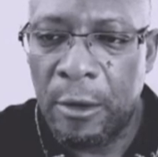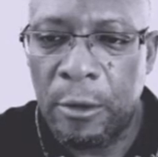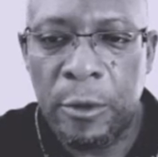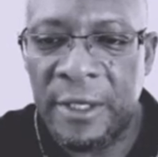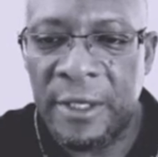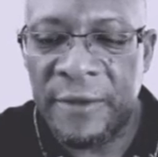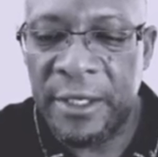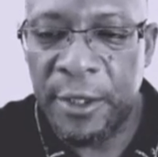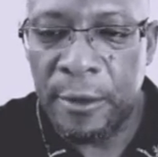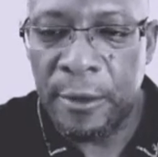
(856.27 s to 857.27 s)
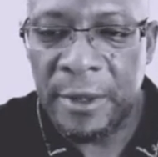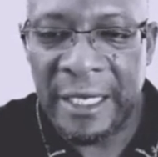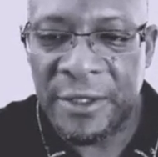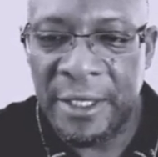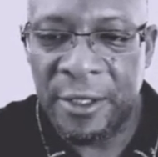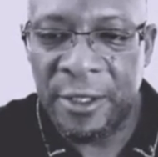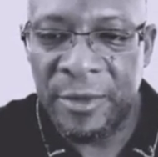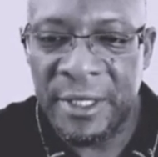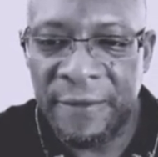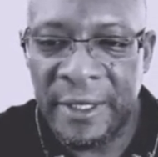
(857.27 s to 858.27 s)
what if they don't actually come
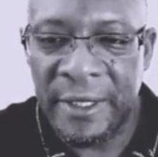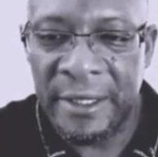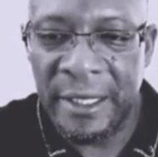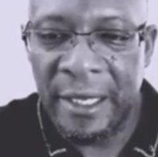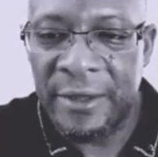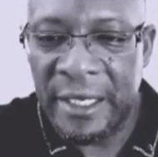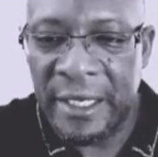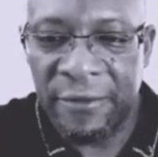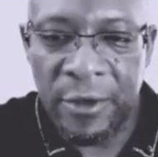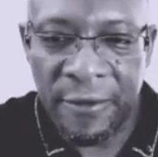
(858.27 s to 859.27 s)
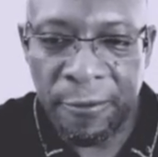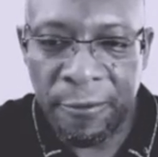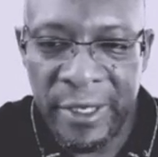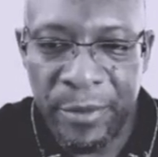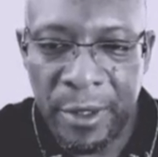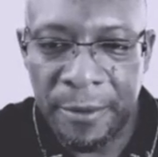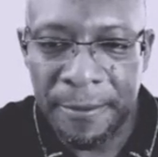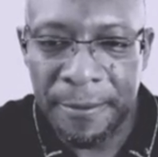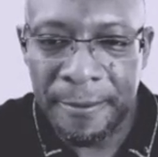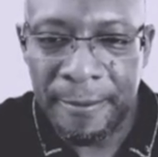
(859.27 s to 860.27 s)
and defend it? Then I've got a free pawn.
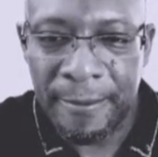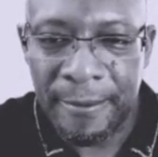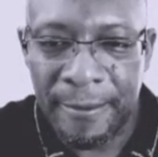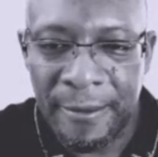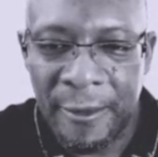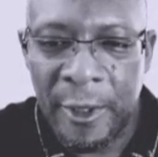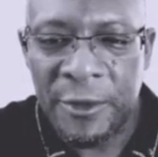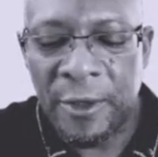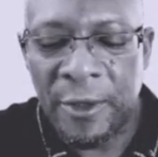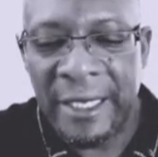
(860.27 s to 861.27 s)
So